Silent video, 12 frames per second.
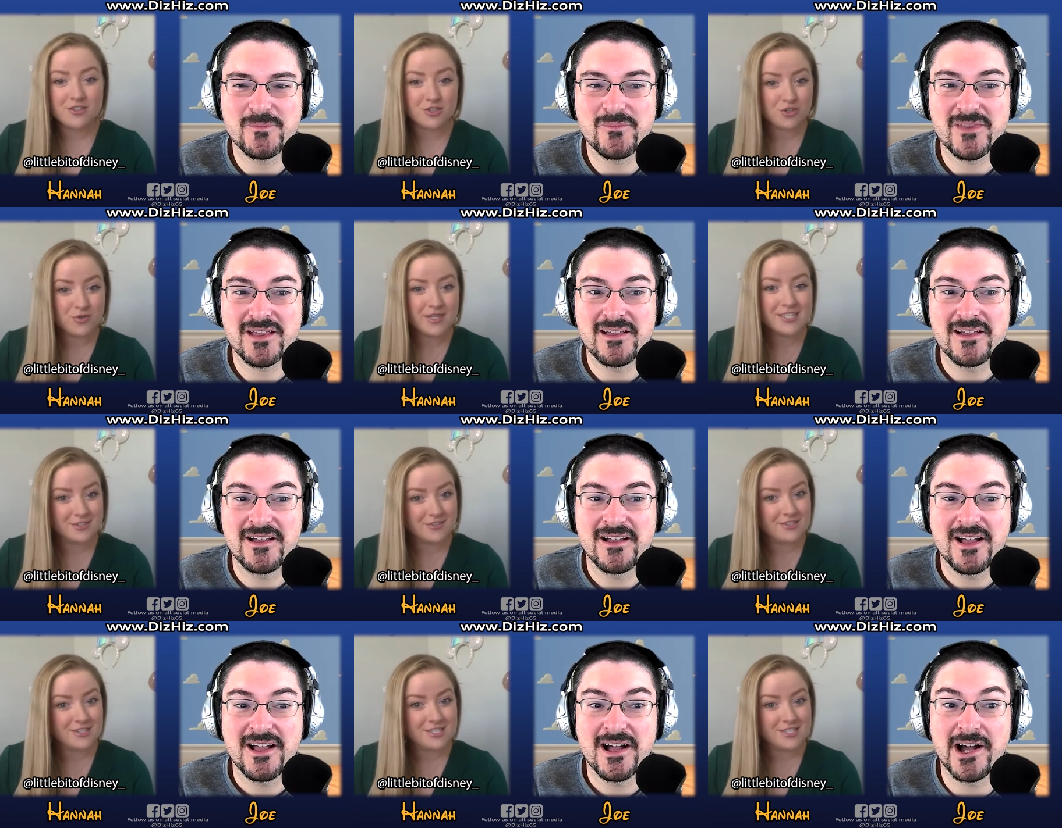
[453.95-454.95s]
Speaker 1: or quick
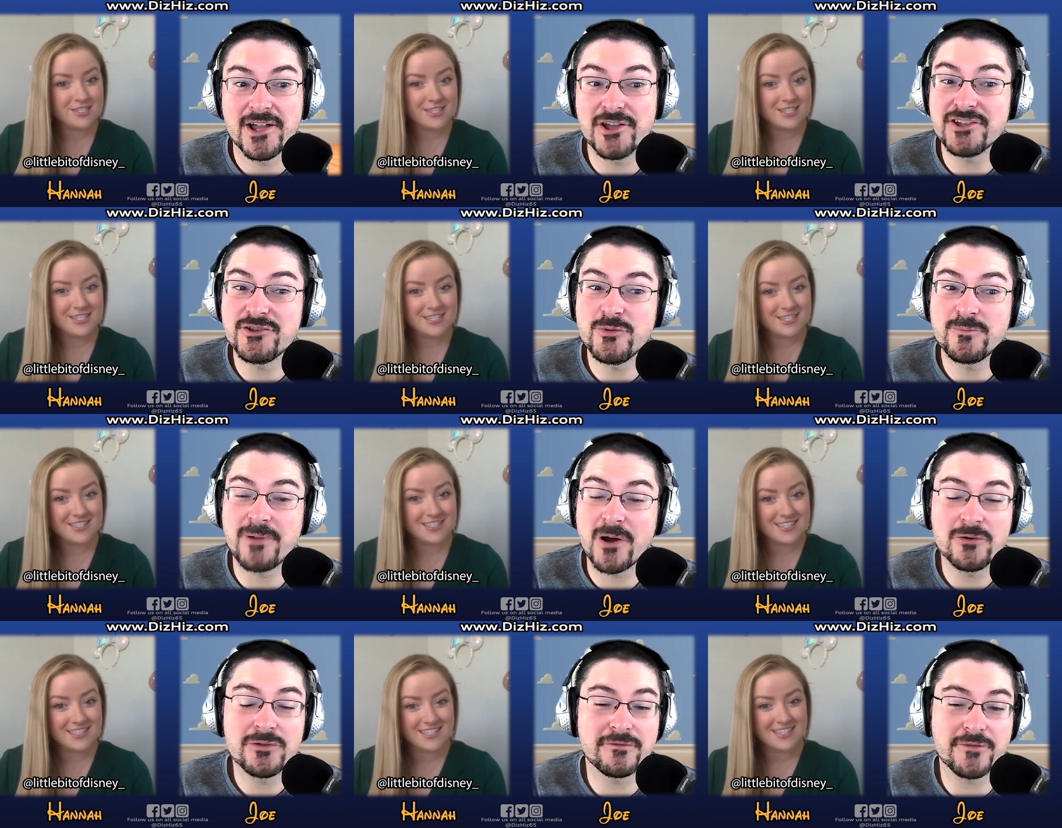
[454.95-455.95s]
service?
Speaker 2: You can do
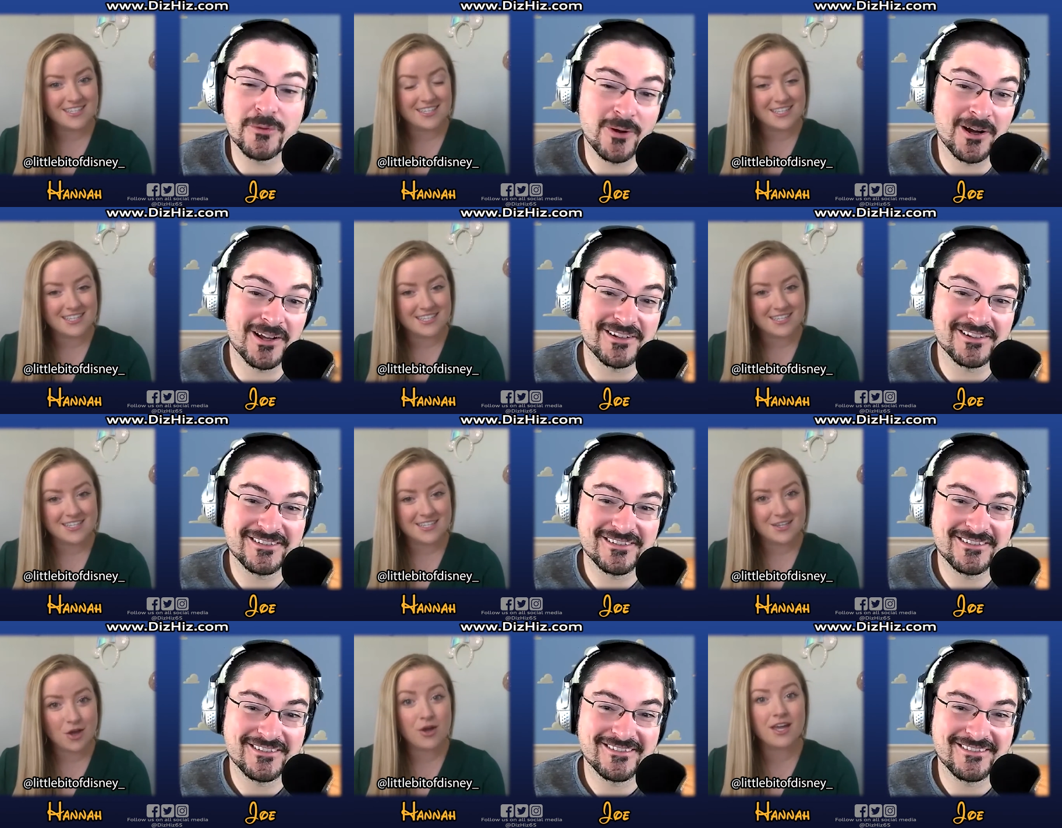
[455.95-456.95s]
both if you want.
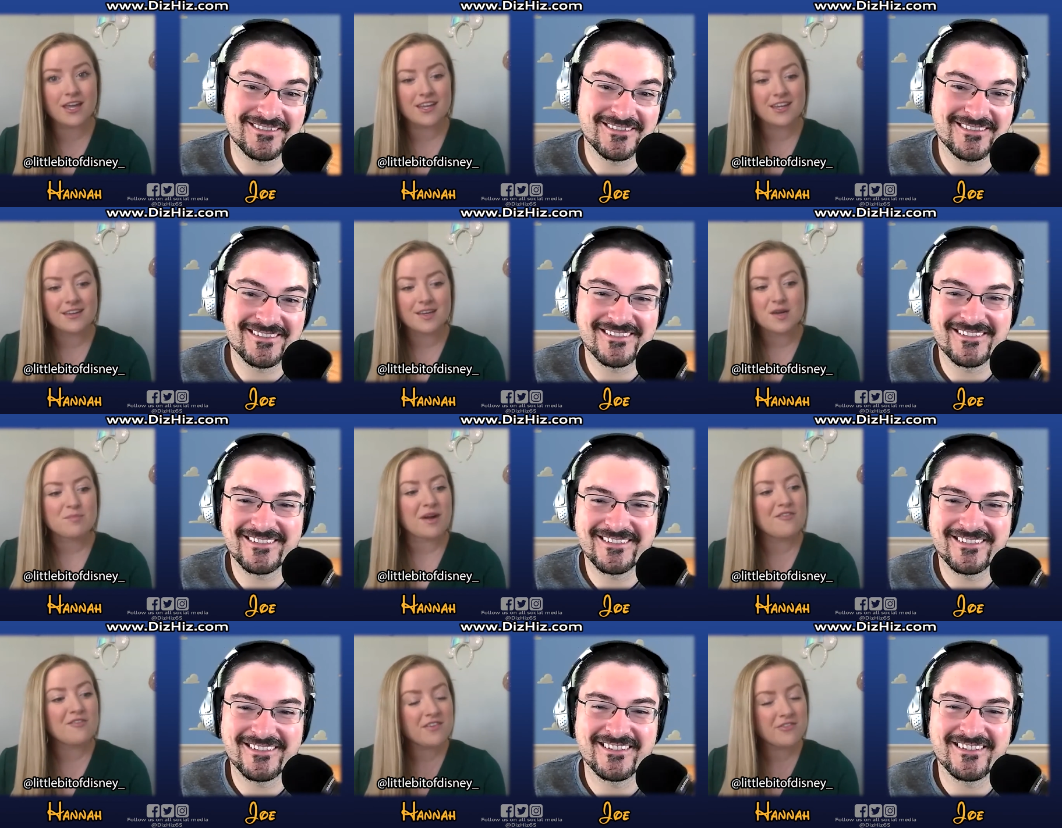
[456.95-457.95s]
Speaker 1: Okay.
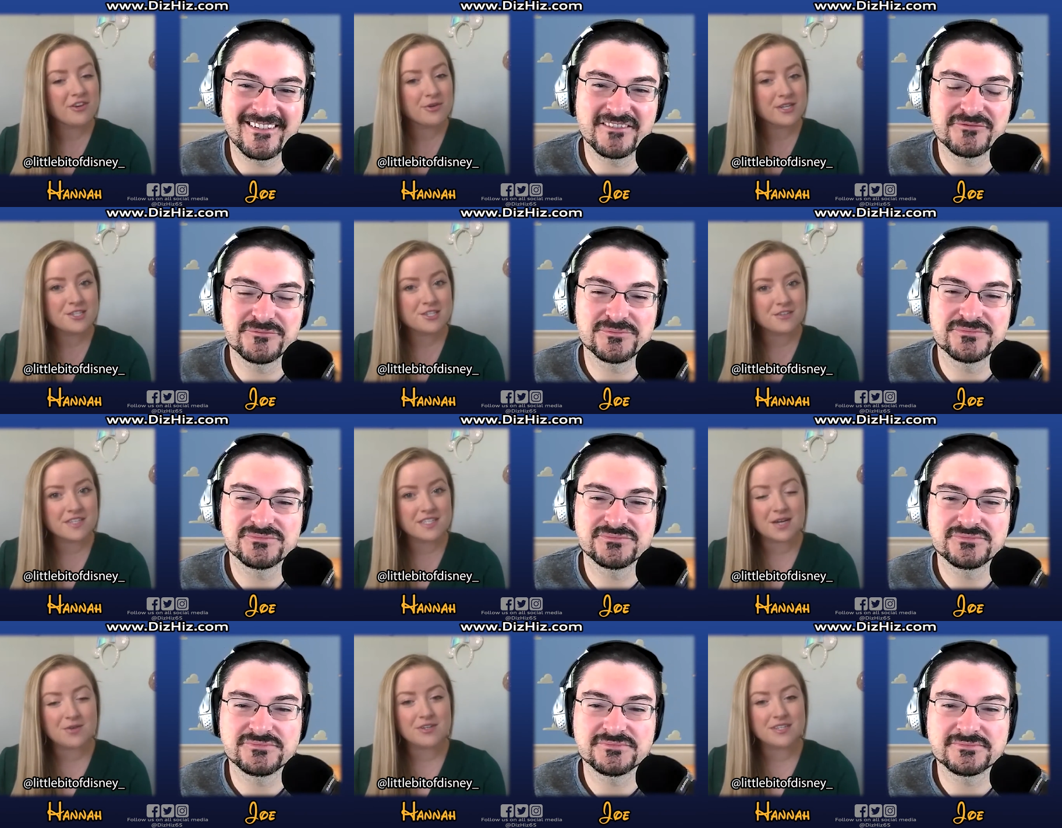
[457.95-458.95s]
My favorite quick service,
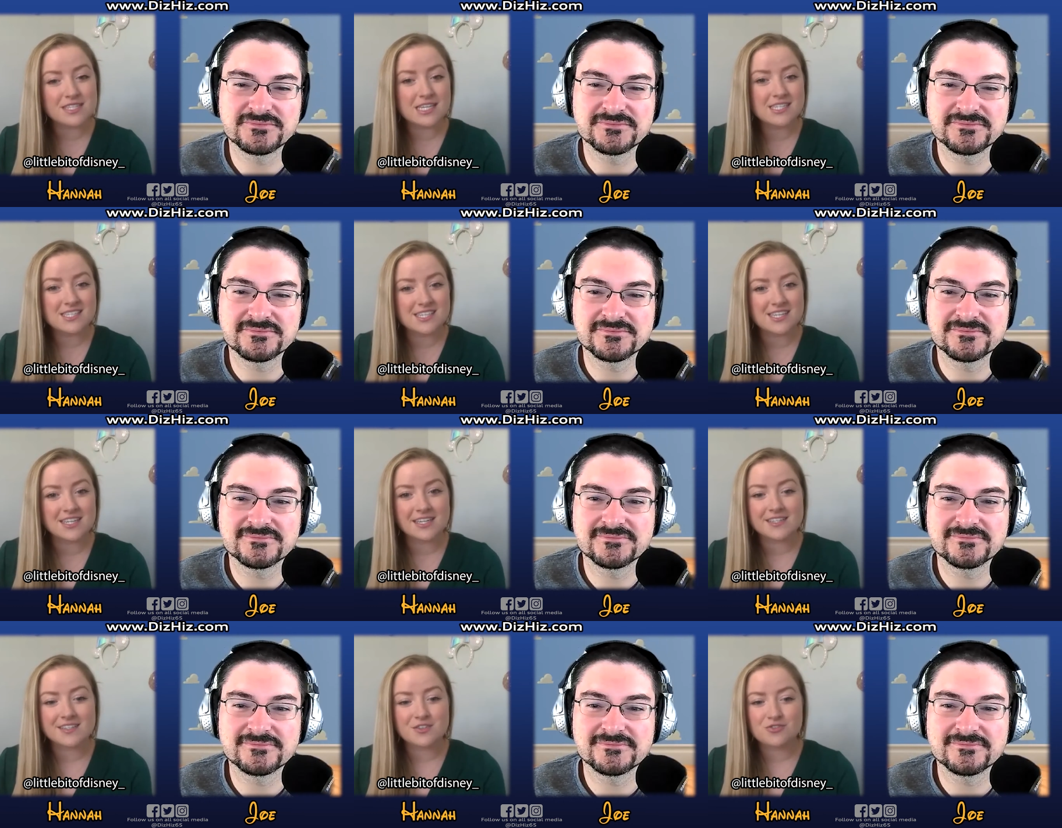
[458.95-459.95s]
that one is easy.
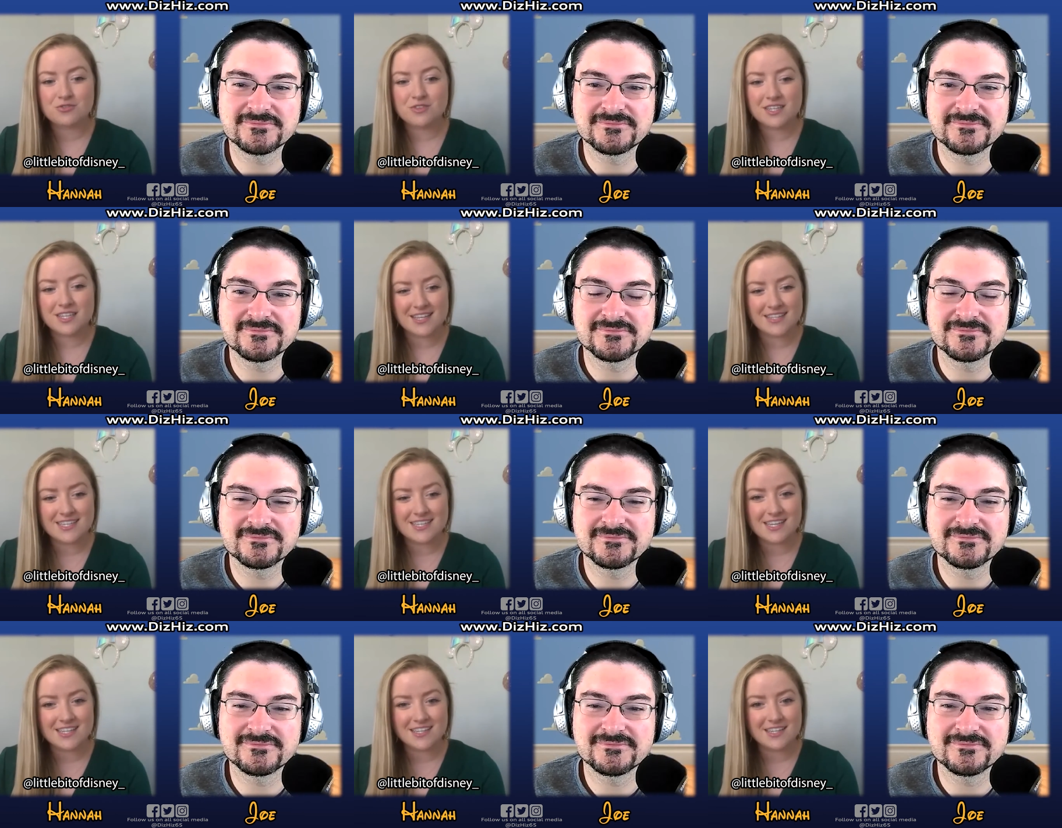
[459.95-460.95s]
It's Satu'li
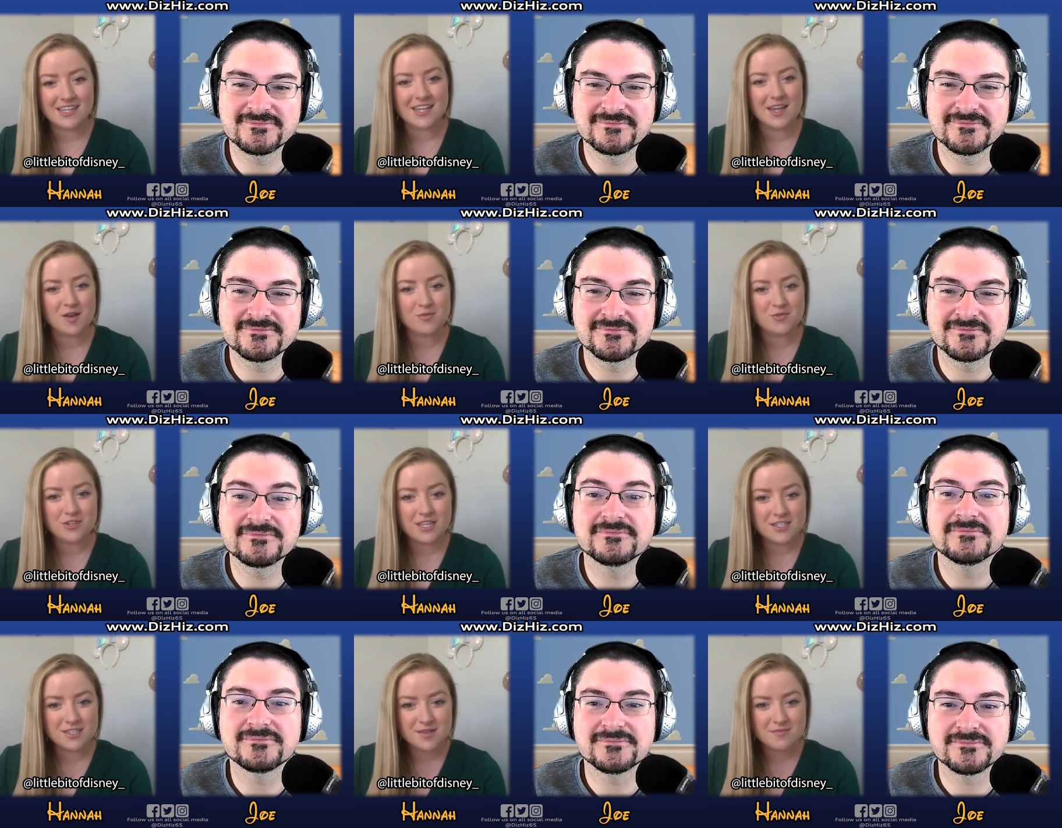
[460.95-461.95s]
Canteen in Animal
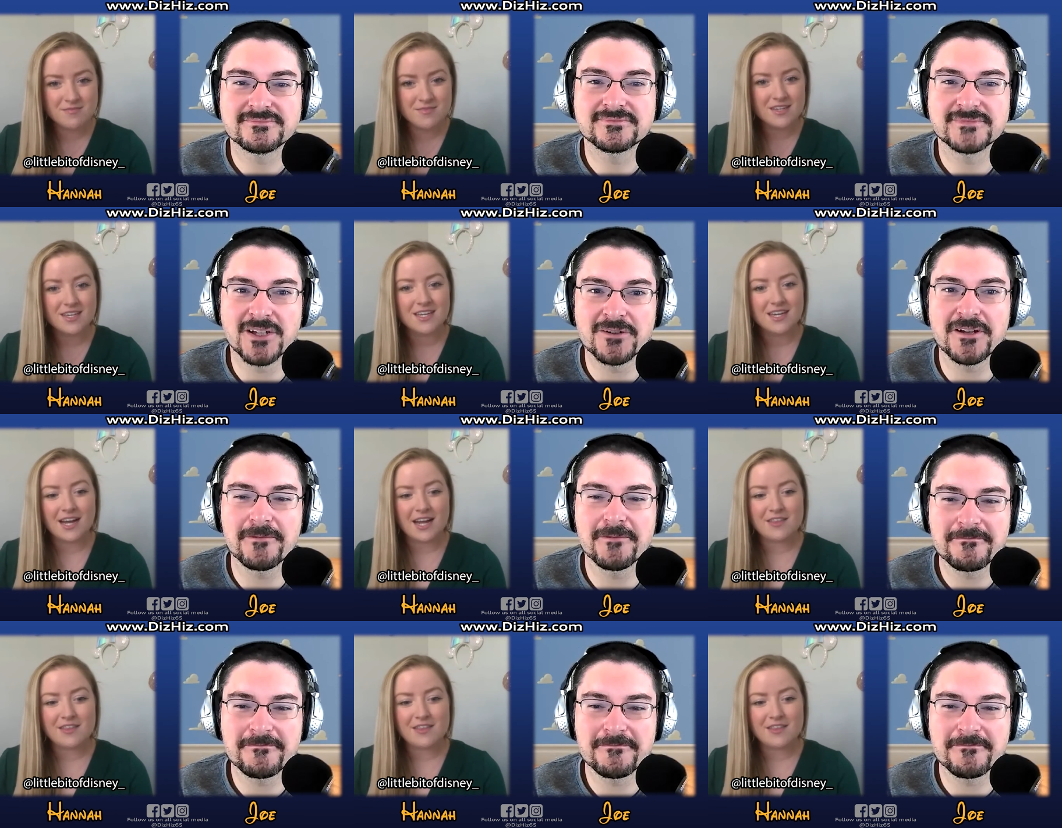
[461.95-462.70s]
Kingdom. Okay. I